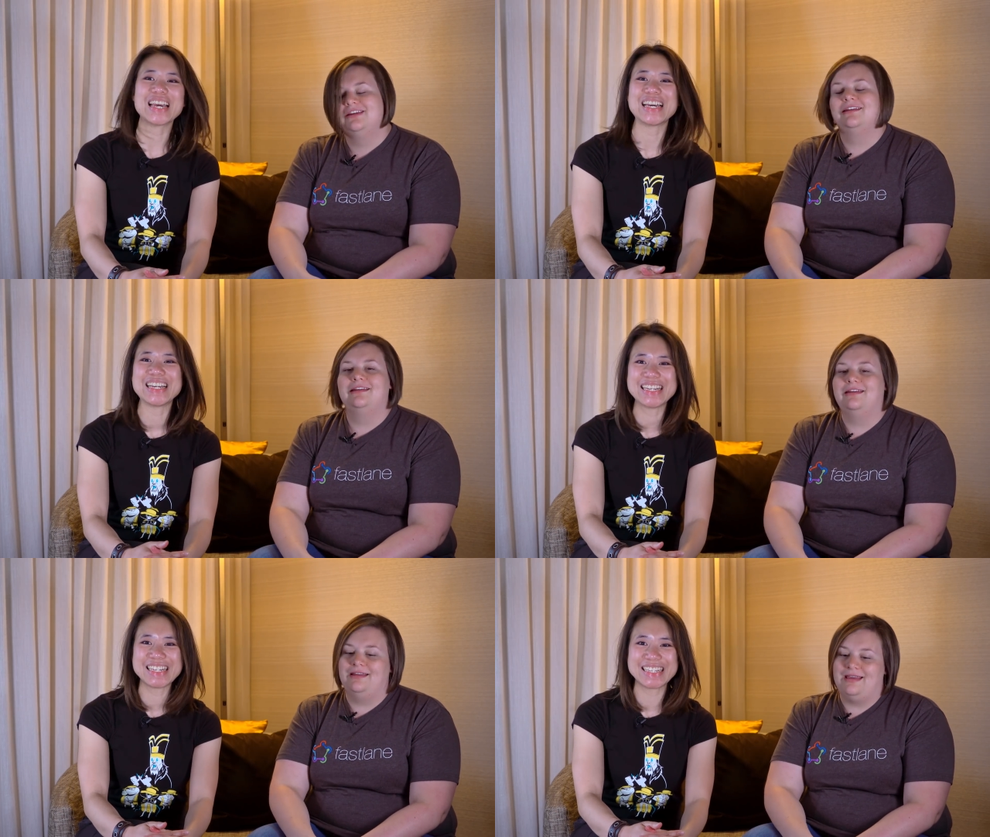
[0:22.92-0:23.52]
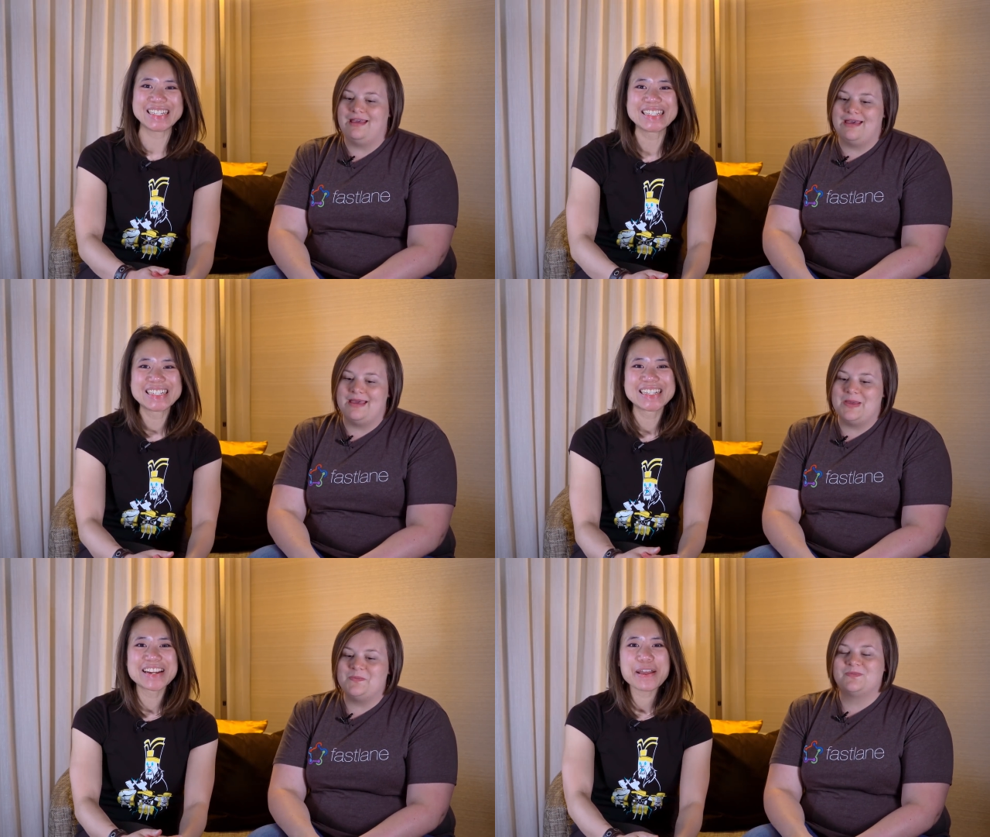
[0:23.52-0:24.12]

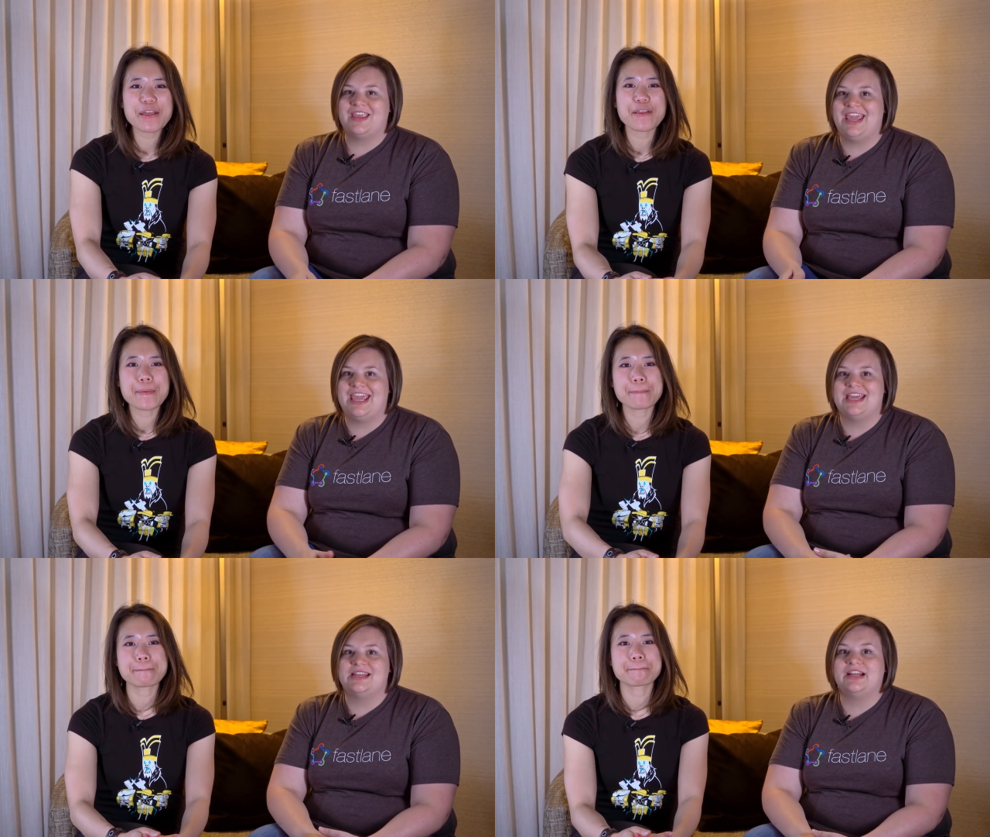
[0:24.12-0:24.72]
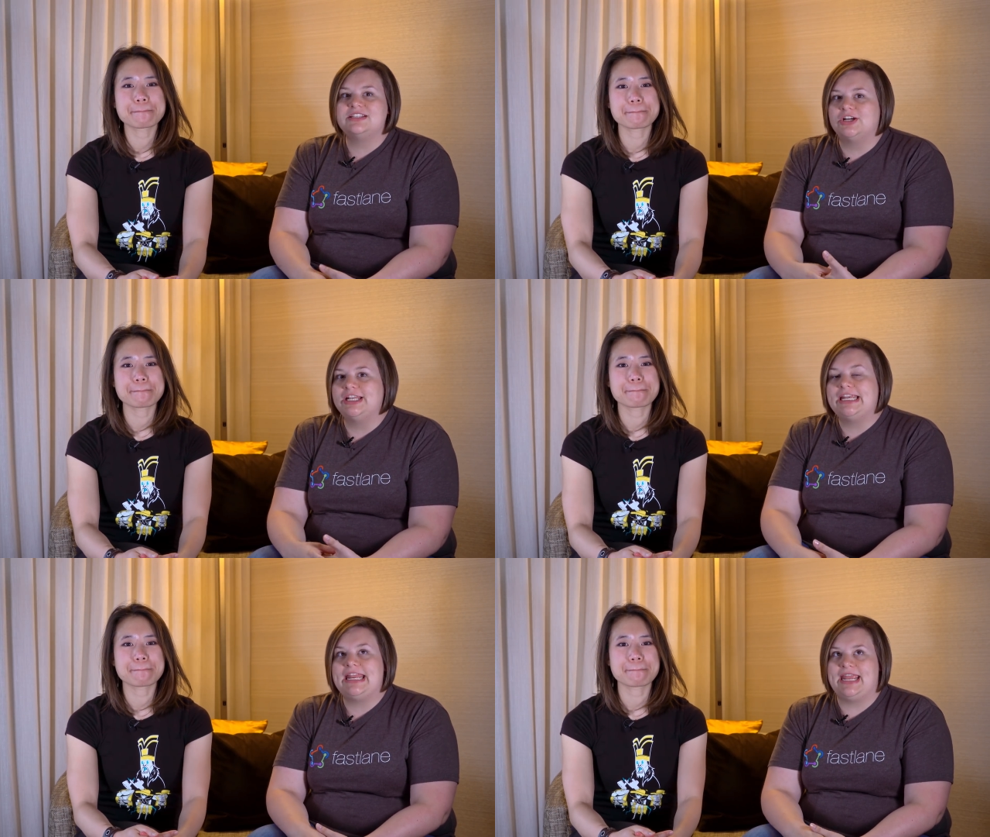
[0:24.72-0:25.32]
Speaker 1: um, and I got
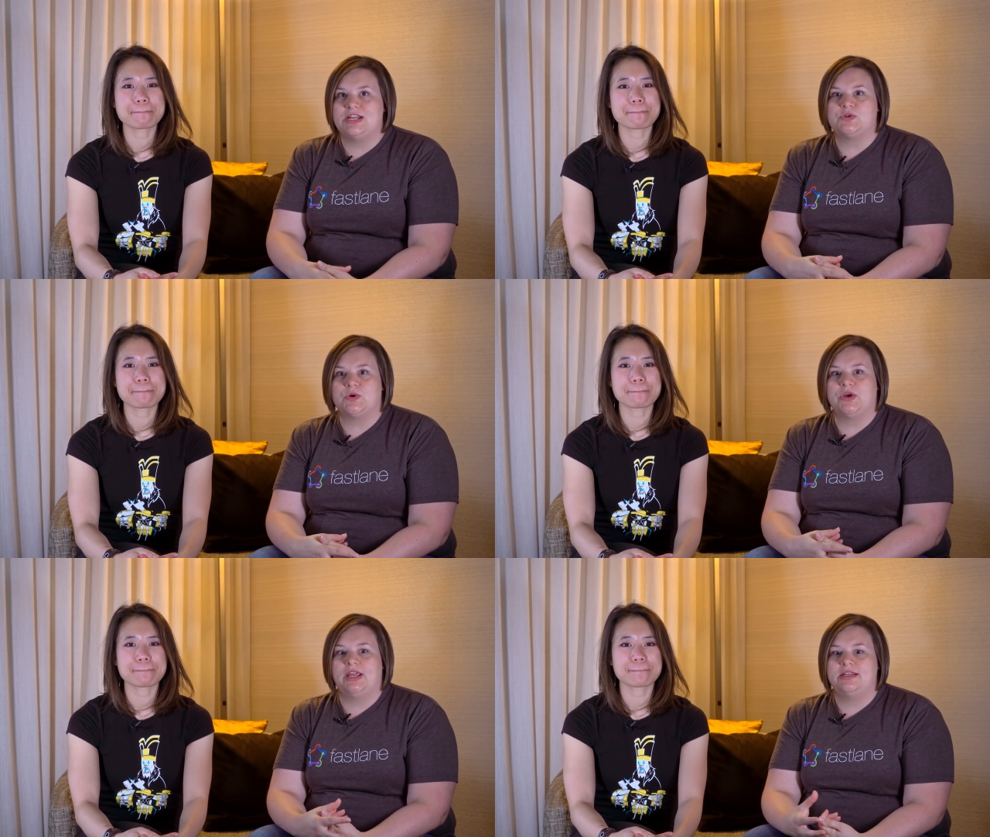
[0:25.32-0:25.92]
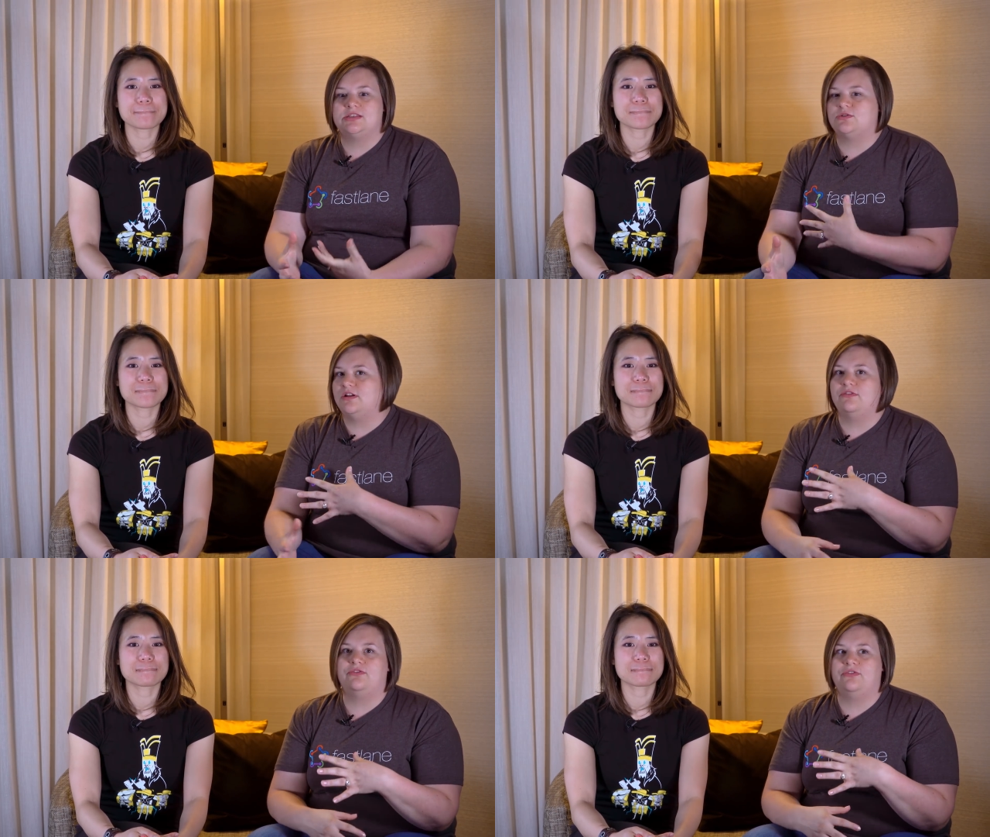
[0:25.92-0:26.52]
started in Android sort
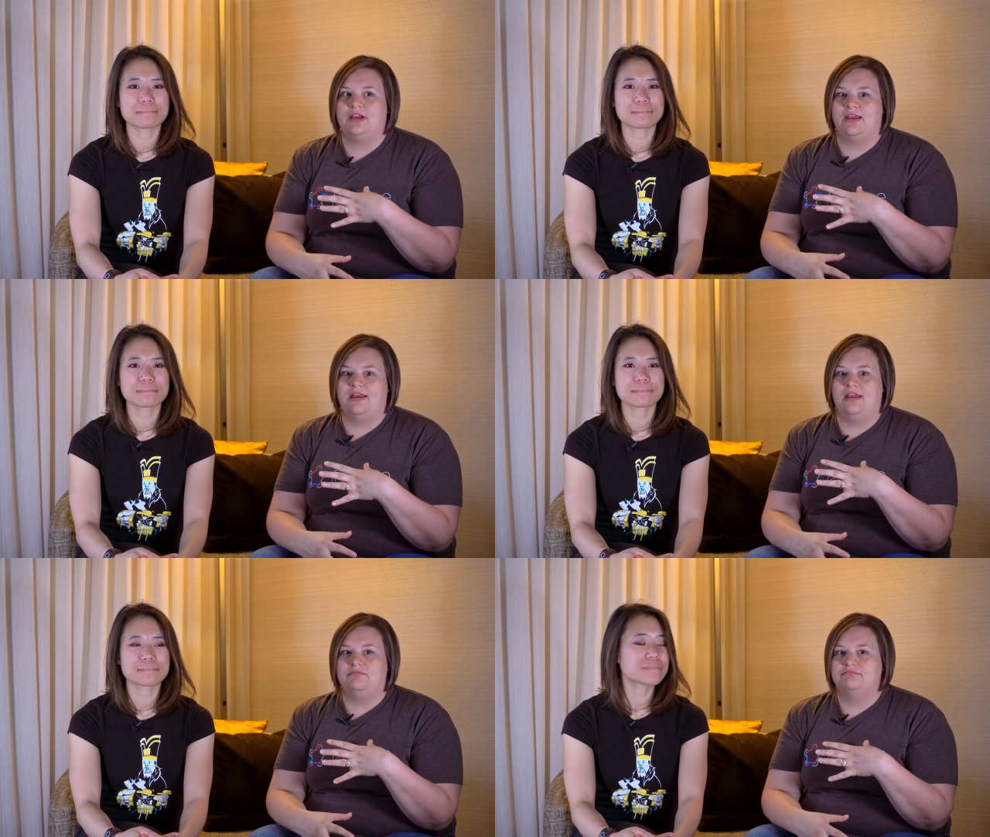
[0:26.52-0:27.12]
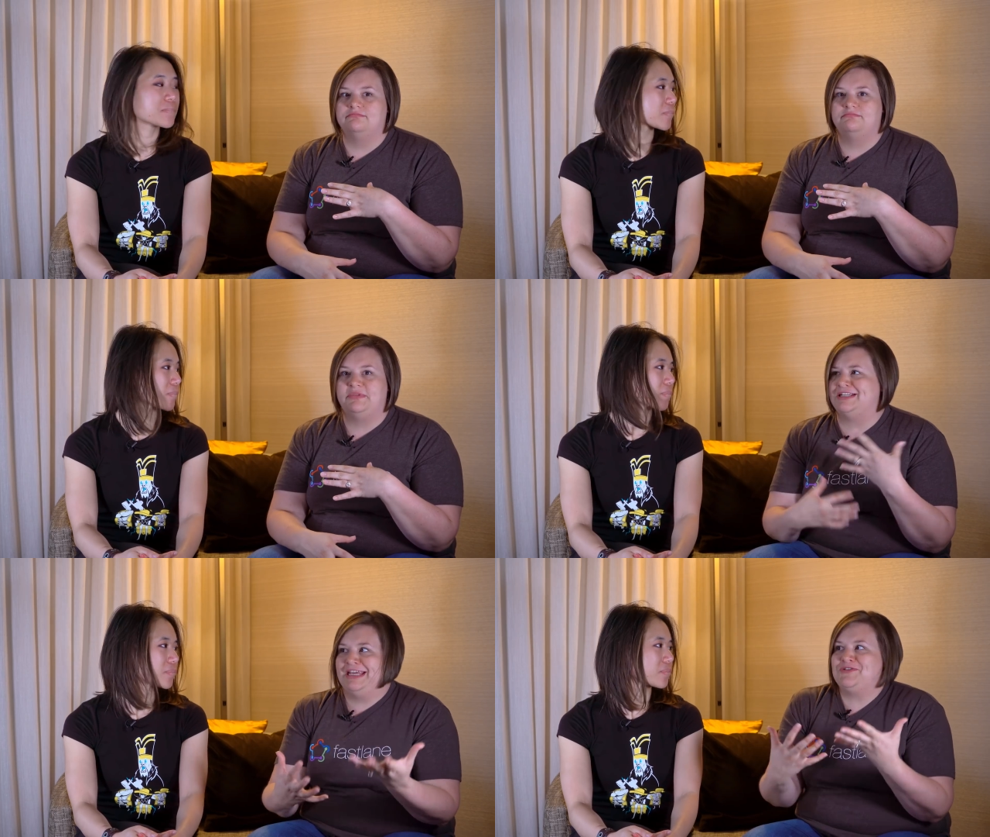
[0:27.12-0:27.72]
of. Uh,
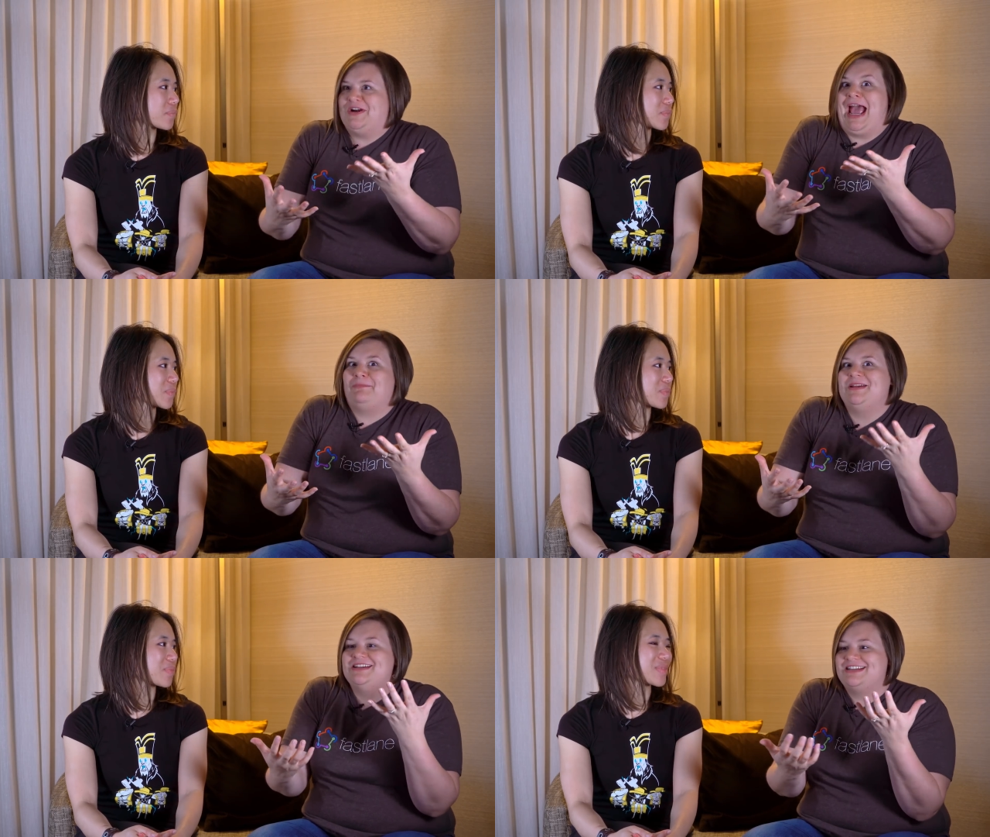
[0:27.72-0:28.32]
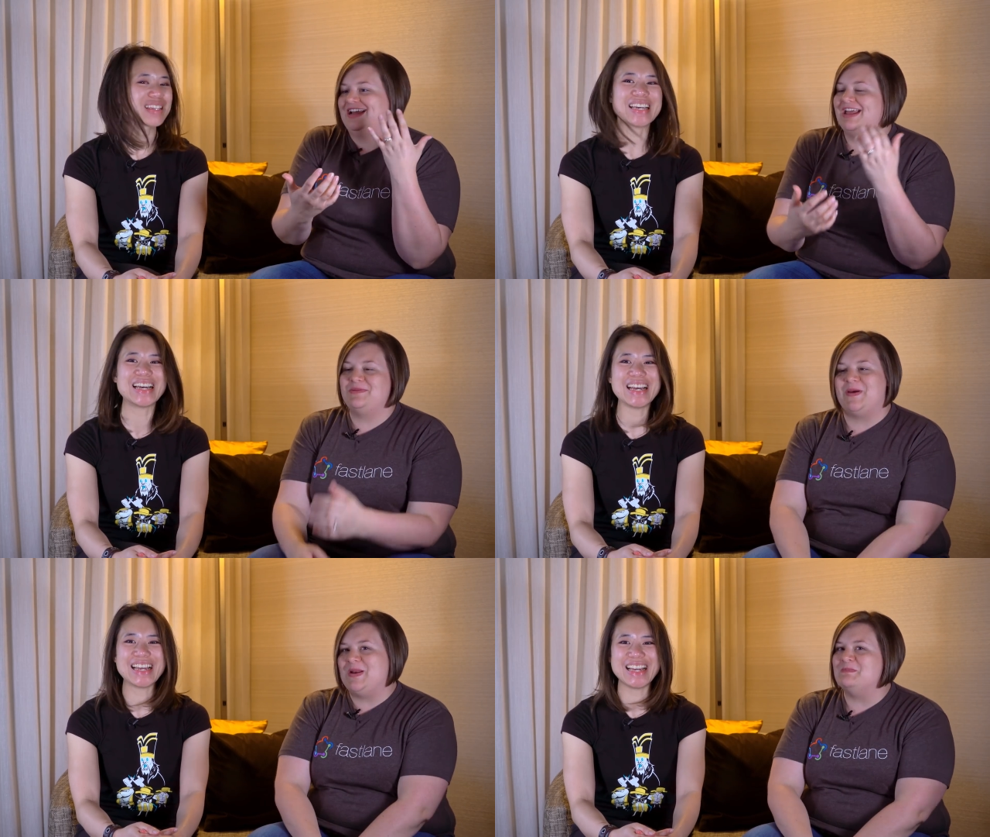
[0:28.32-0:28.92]
because Android happened. Uh, I've
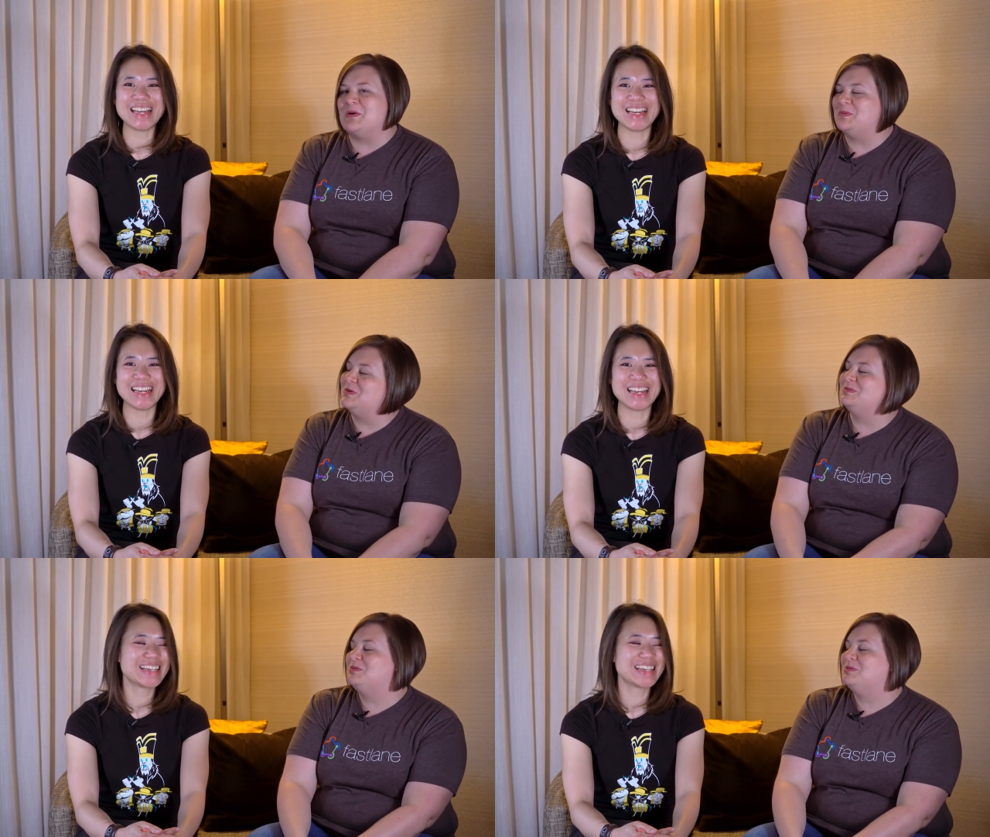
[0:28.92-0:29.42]
been a mobile,